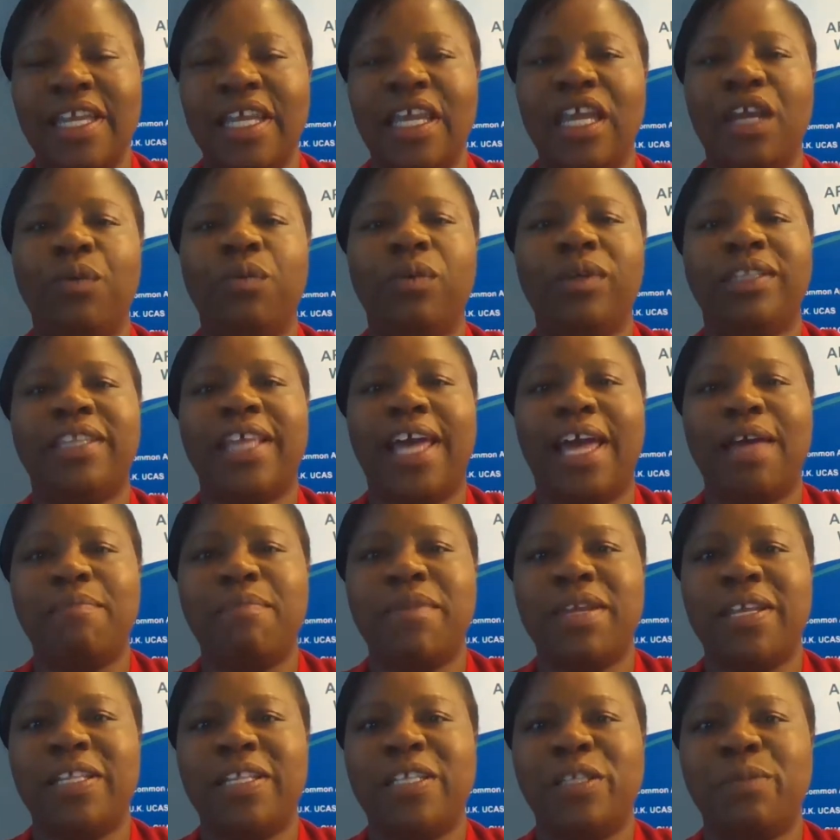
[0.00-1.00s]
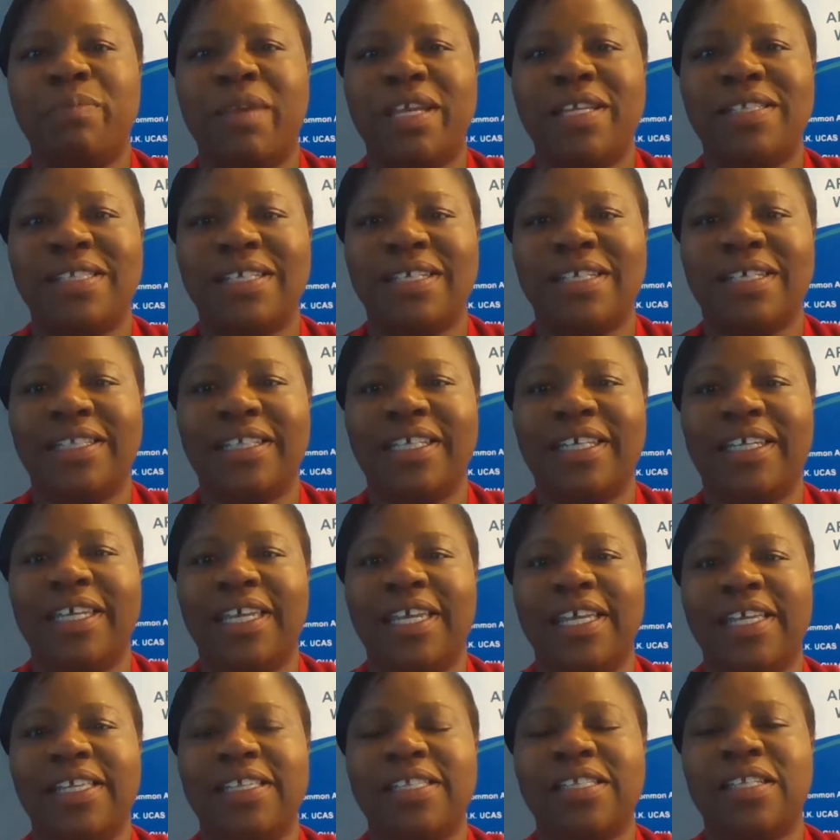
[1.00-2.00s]
And what that means
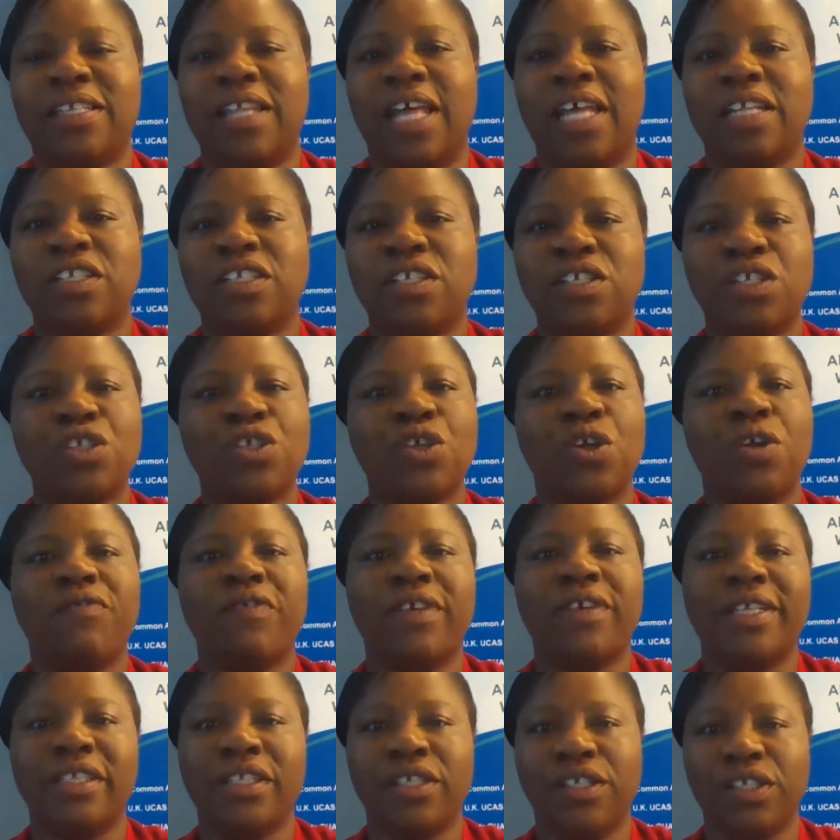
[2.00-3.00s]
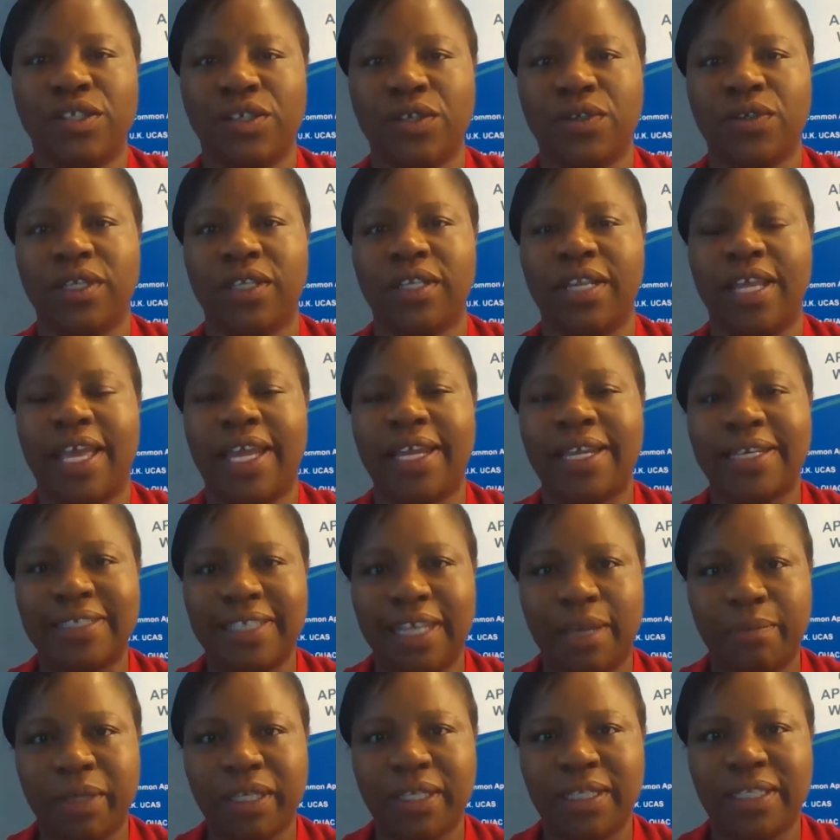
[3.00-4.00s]
basically is not just serving the student
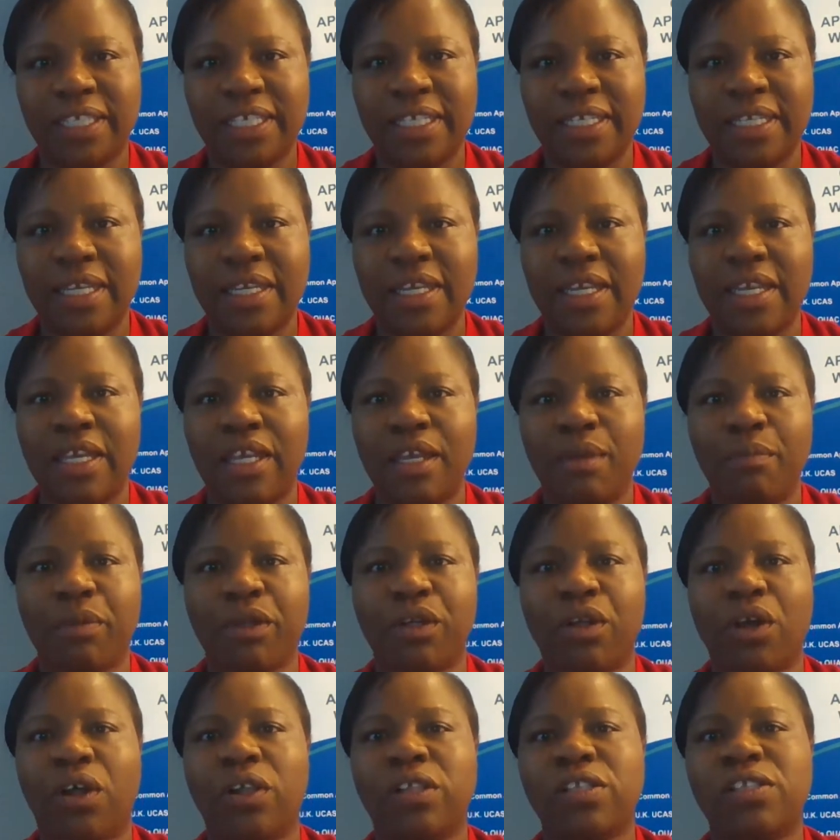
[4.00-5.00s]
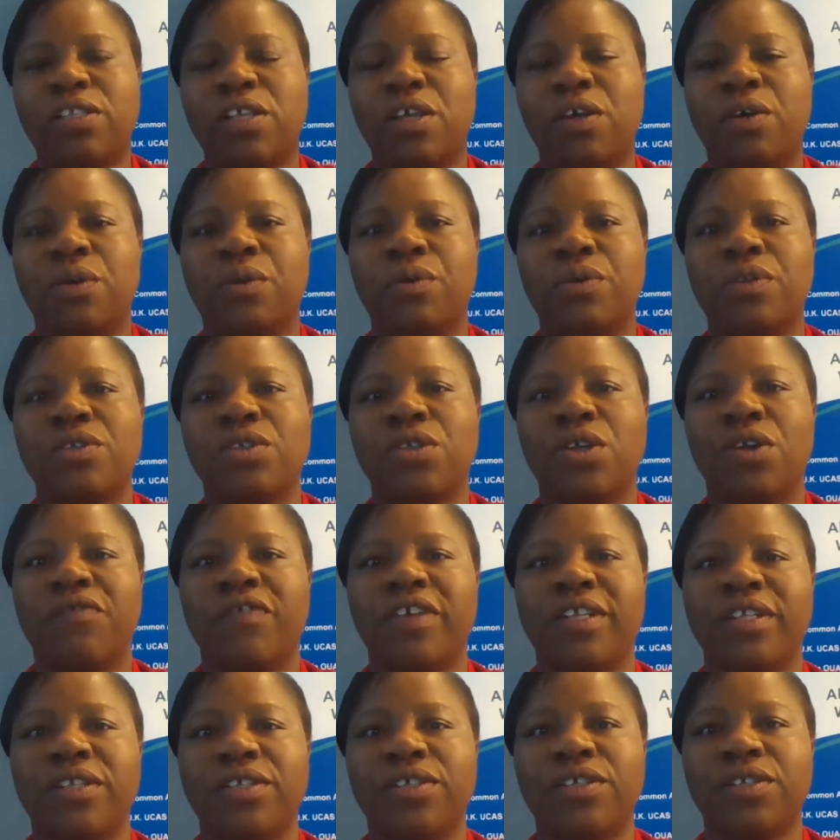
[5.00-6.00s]
academically, but also
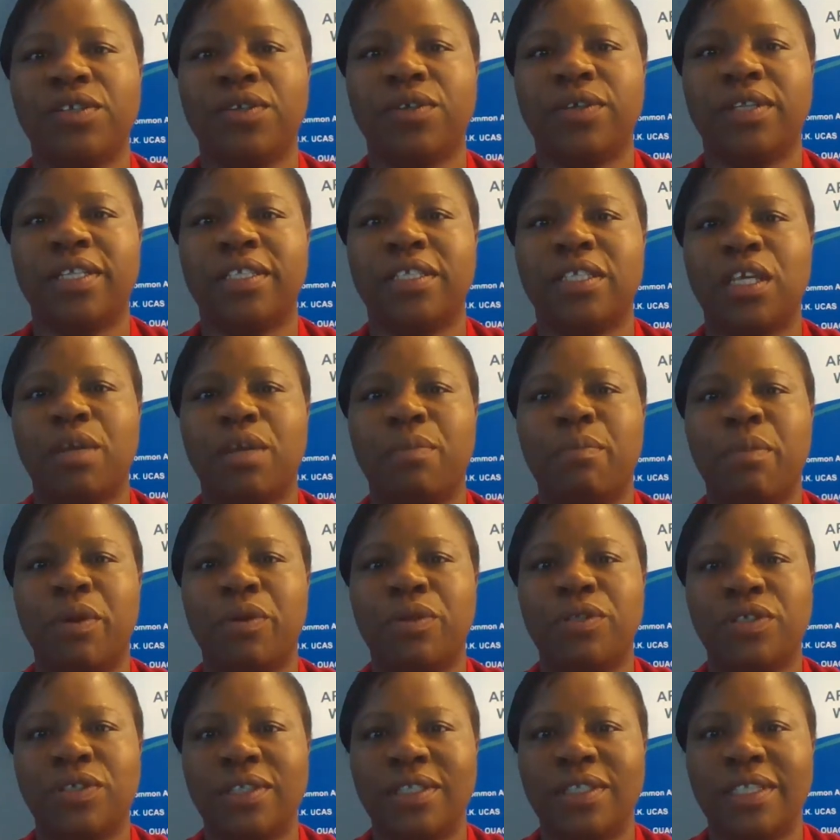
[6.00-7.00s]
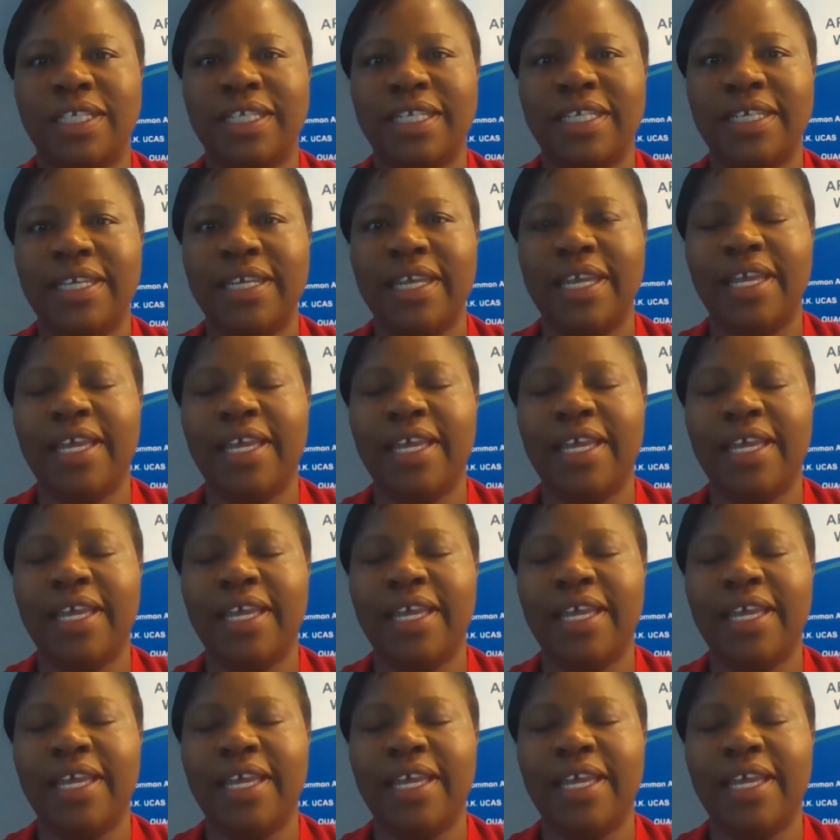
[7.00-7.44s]
serving the student emotionally